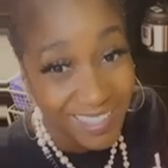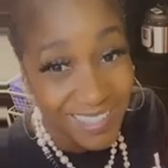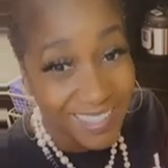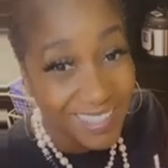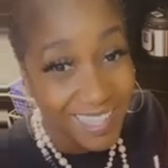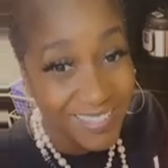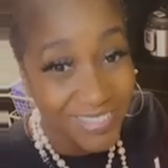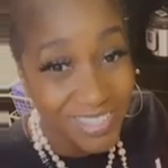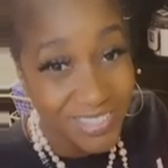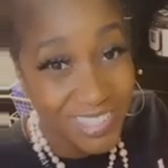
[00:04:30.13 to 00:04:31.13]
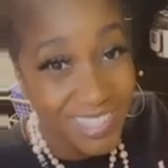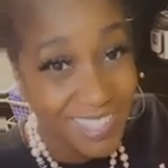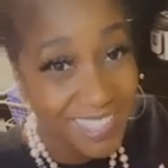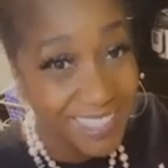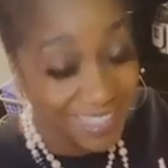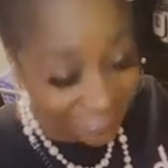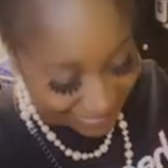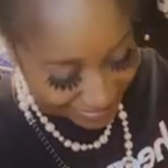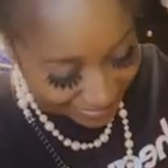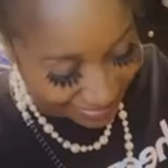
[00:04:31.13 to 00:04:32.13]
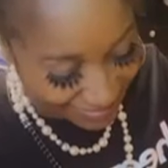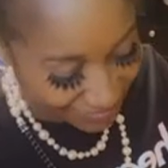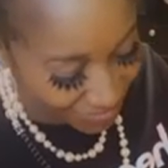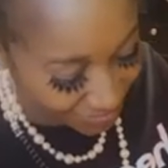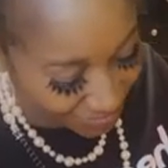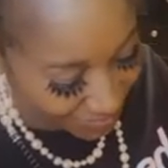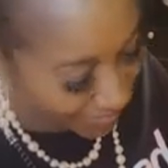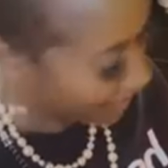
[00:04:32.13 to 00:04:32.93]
Thanks for joining. Thanks for joining.